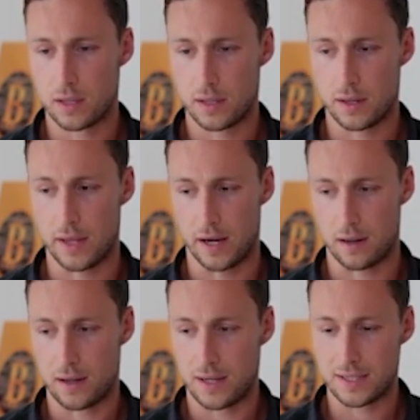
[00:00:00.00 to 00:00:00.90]

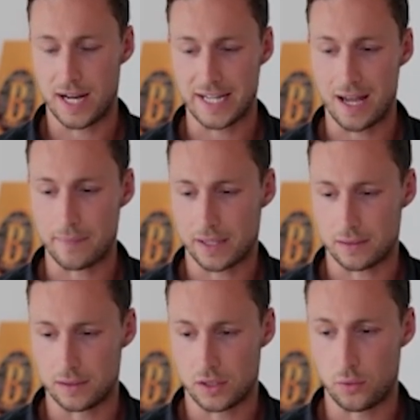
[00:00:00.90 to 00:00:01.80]
their dynamic
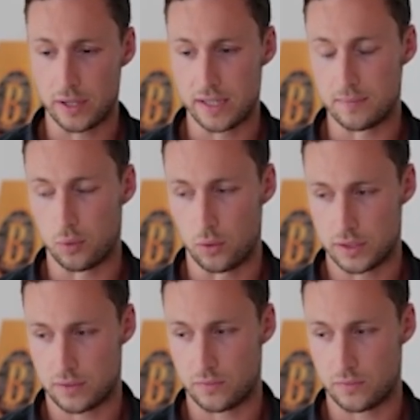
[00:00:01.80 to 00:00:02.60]
liquidity pools